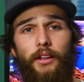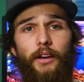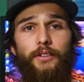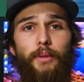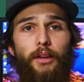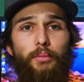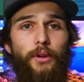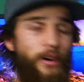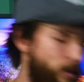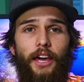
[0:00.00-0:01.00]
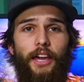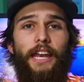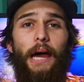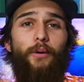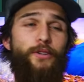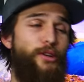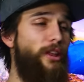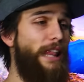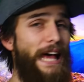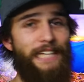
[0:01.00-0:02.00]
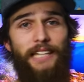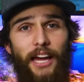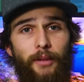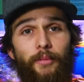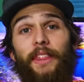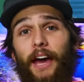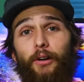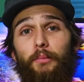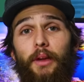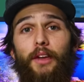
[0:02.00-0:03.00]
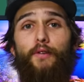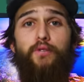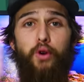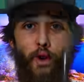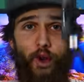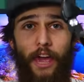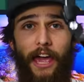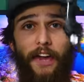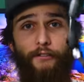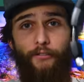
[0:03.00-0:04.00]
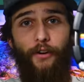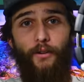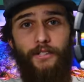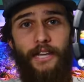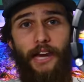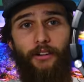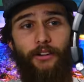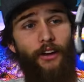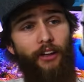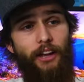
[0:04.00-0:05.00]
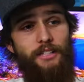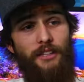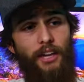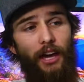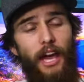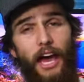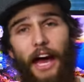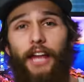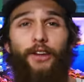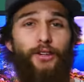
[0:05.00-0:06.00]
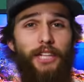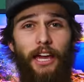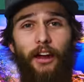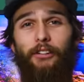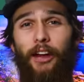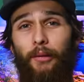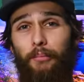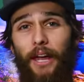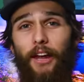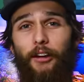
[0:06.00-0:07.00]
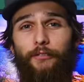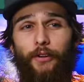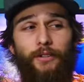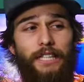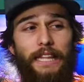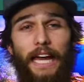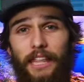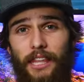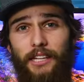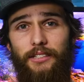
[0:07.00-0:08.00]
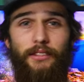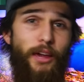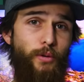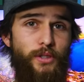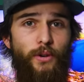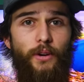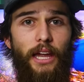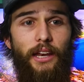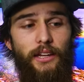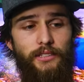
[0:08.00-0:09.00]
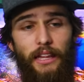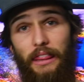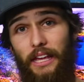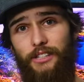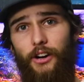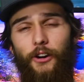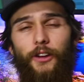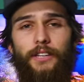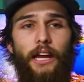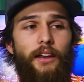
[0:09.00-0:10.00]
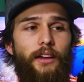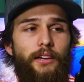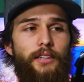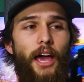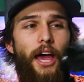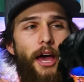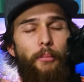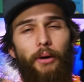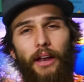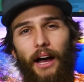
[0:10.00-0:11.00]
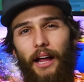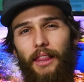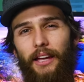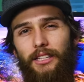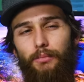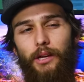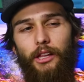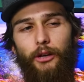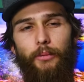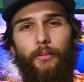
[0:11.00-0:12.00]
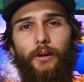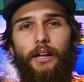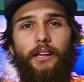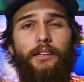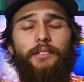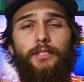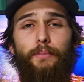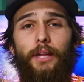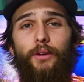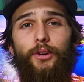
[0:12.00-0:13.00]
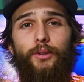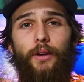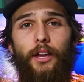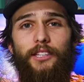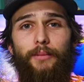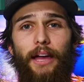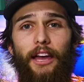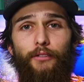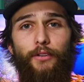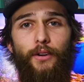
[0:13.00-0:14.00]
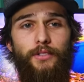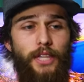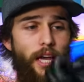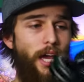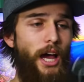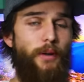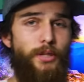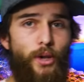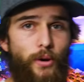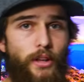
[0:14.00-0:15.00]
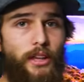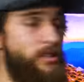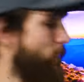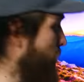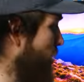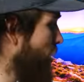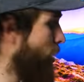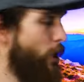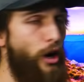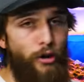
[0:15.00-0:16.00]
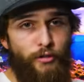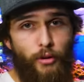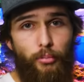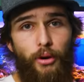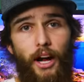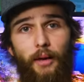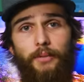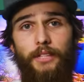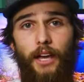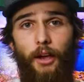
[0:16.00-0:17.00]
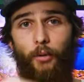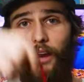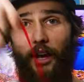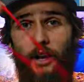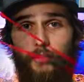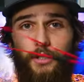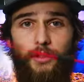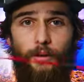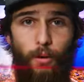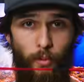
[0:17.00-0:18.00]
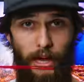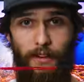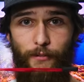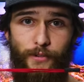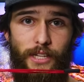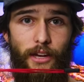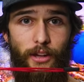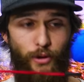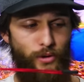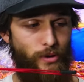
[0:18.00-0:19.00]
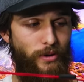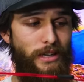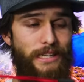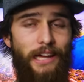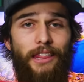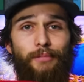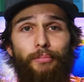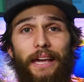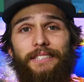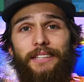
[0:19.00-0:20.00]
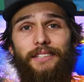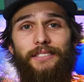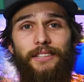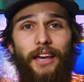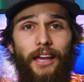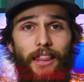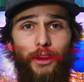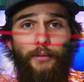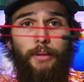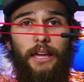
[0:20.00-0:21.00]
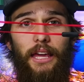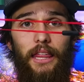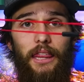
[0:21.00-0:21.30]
That was my computer. And now onto the last item, and that would be headphones. Now, in all honesty, I used to carry around big headphones like this. They were Skull Candies. These are Audio Technicas. But I like to be a little bit more inconspicuous when it comes to my headphones. I'm just holding these up here for props. When it comes to what headphones I use on a daily basis, that would be